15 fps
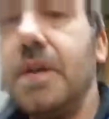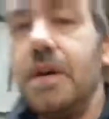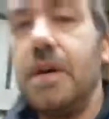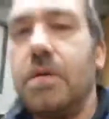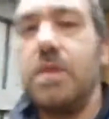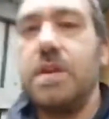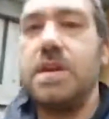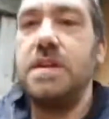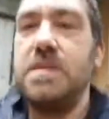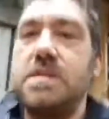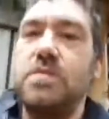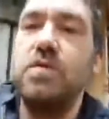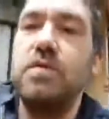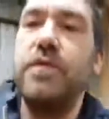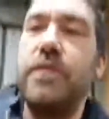I wanted it to
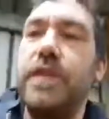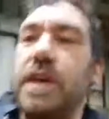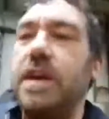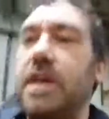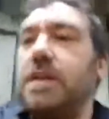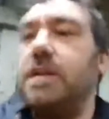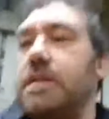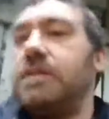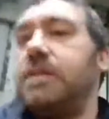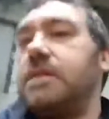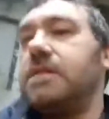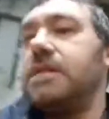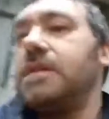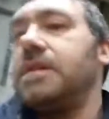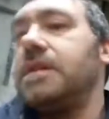all fit in
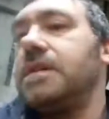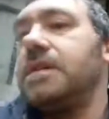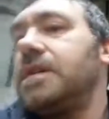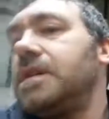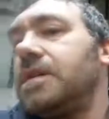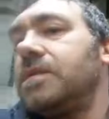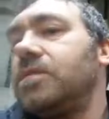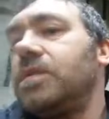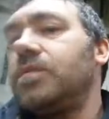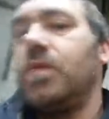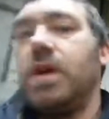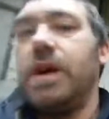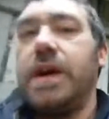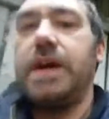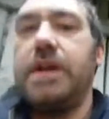with what
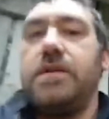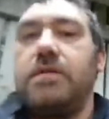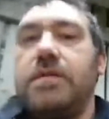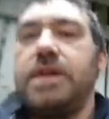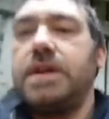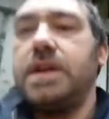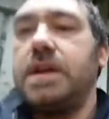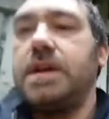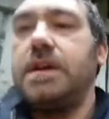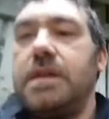I had already.